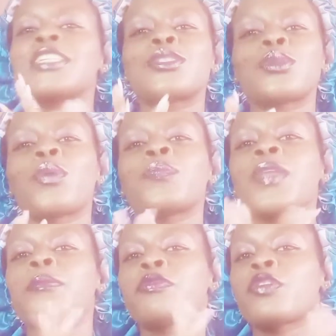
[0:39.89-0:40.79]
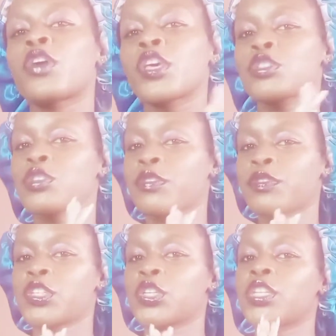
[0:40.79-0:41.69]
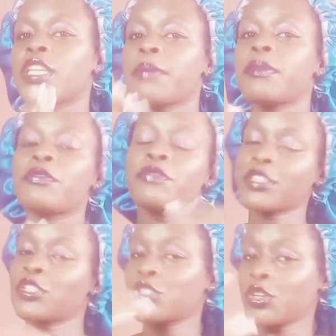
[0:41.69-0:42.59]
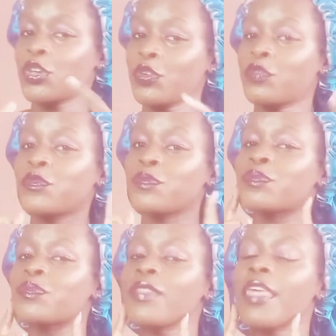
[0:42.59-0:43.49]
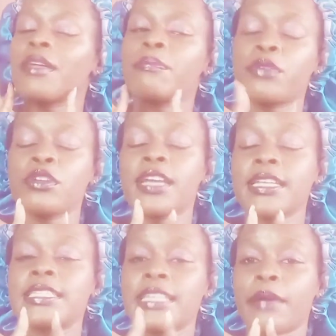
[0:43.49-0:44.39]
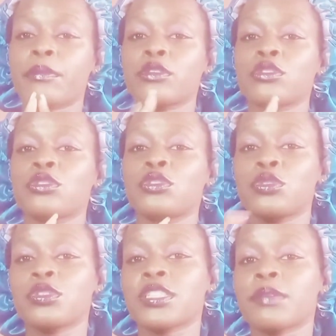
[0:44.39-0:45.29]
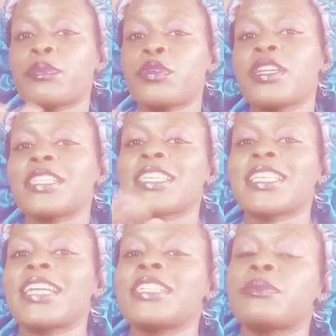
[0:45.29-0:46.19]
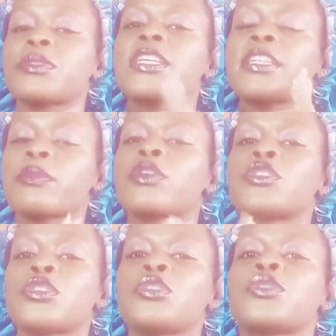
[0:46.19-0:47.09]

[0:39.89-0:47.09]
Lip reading: So before going to the video, let me first show you the products that I'm going to use, the products and the items that I'm going to use.